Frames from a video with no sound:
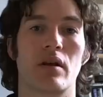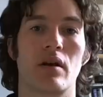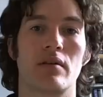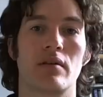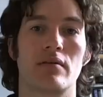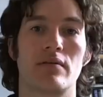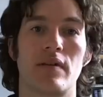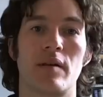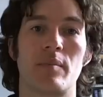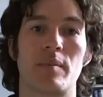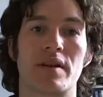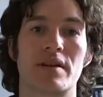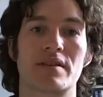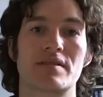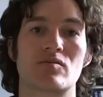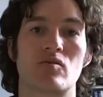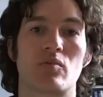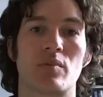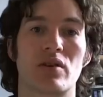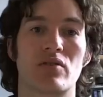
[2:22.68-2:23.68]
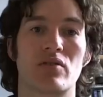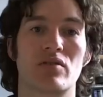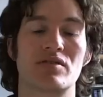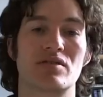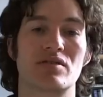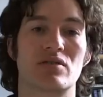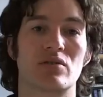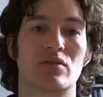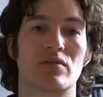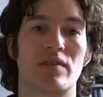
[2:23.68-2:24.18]
Feminists would be
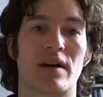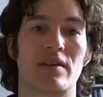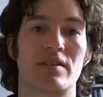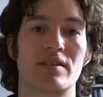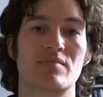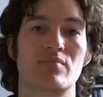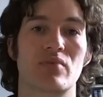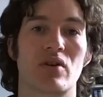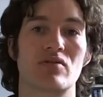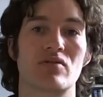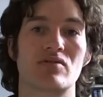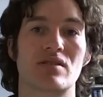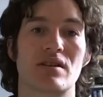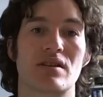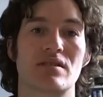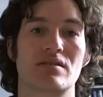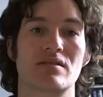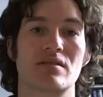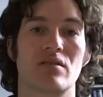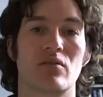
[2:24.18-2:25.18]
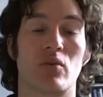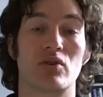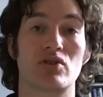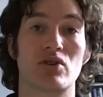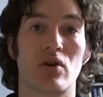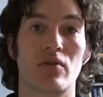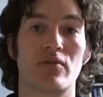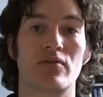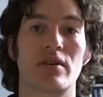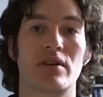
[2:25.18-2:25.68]
critical of how this process, which
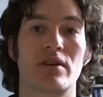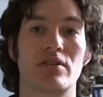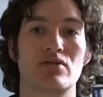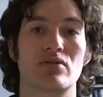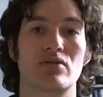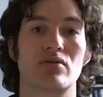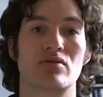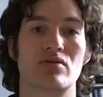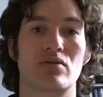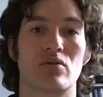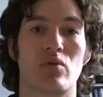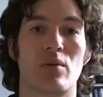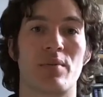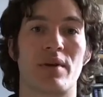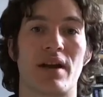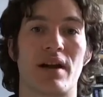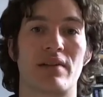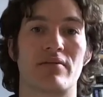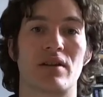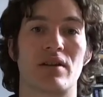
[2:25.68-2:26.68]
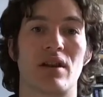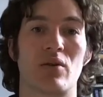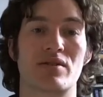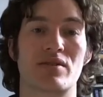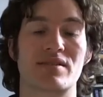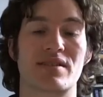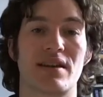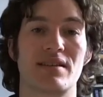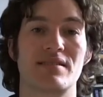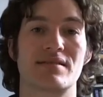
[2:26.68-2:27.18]
often ensures that women have a lower
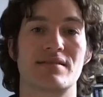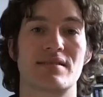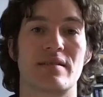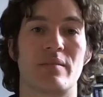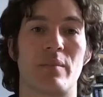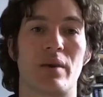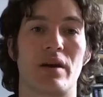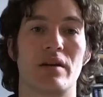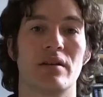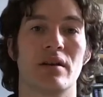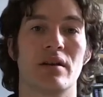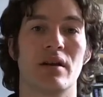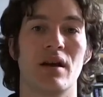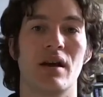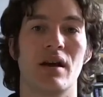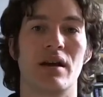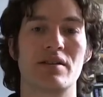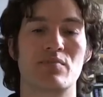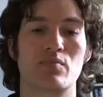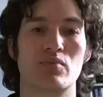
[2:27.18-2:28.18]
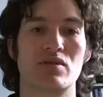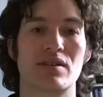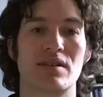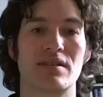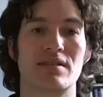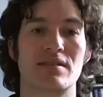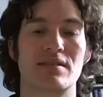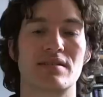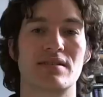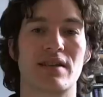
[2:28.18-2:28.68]
status than men, is
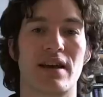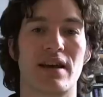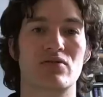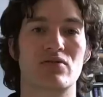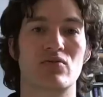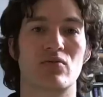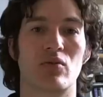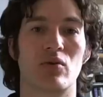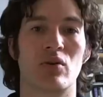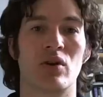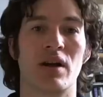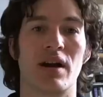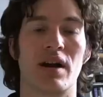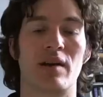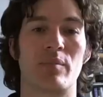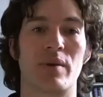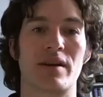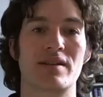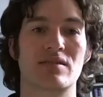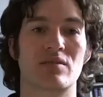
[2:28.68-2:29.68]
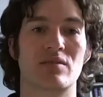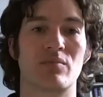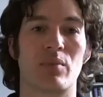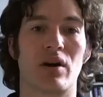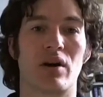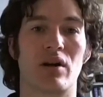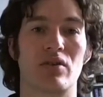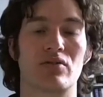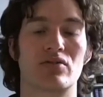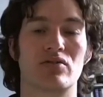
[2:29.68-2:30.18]
presented as natural and based on
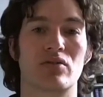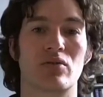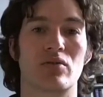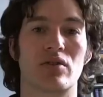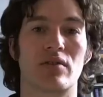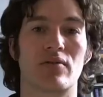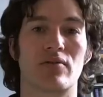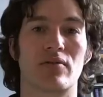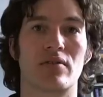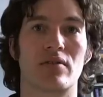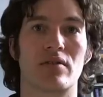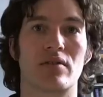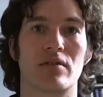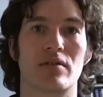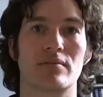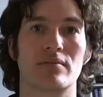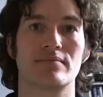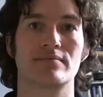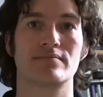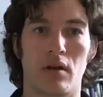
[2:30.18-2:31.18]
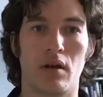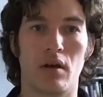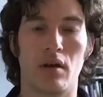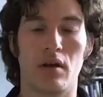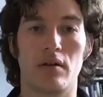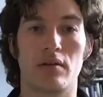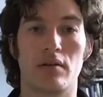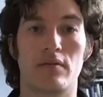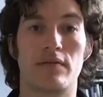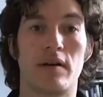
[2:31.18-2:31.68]
biological difference.
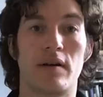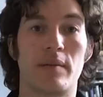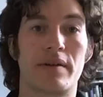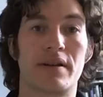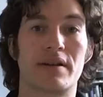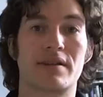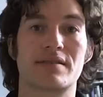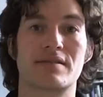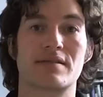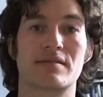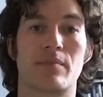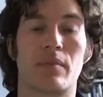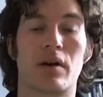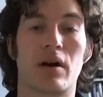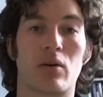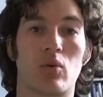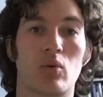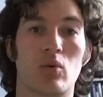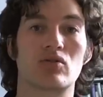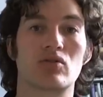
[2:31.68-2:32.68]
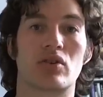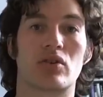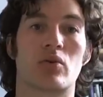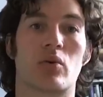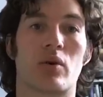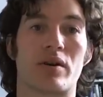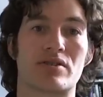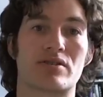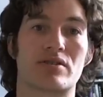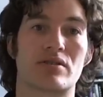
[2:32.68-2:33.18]
Feminists might also
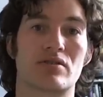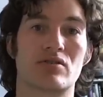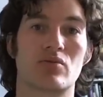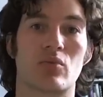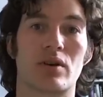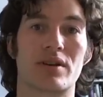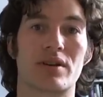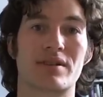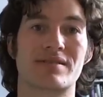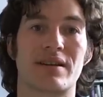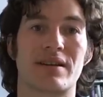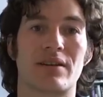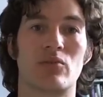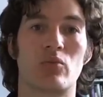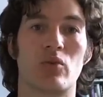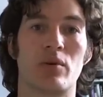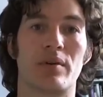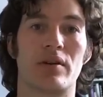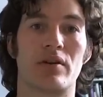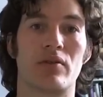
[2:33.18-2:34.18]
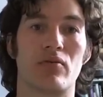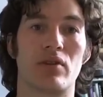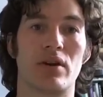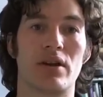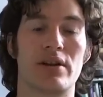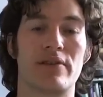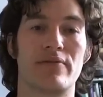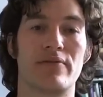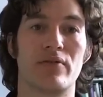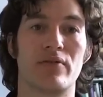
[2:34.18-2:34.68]
question to what extent women are
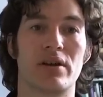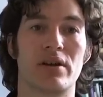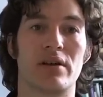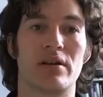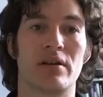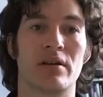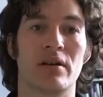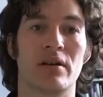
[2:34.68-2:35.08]
really free,